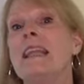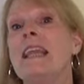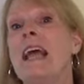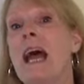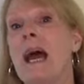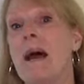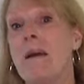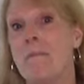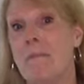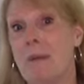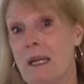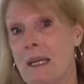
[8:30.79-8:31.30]

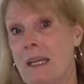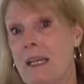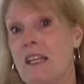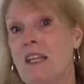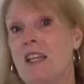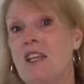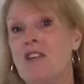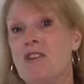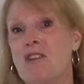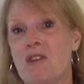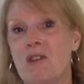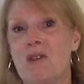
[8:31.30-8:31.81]
that being an
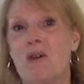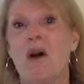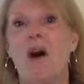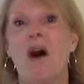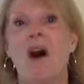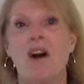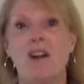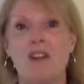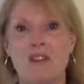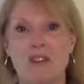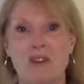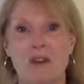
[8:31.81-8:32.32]
issue
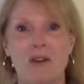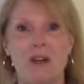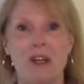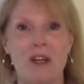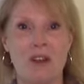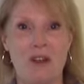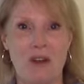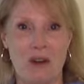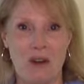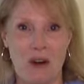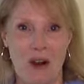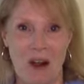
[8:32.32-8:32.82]
also
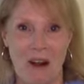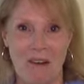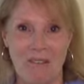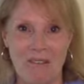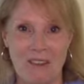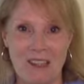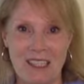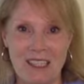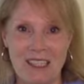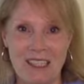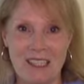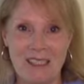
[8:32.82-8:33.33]
in your
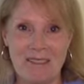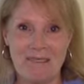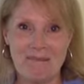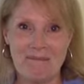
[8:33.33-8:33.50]
office.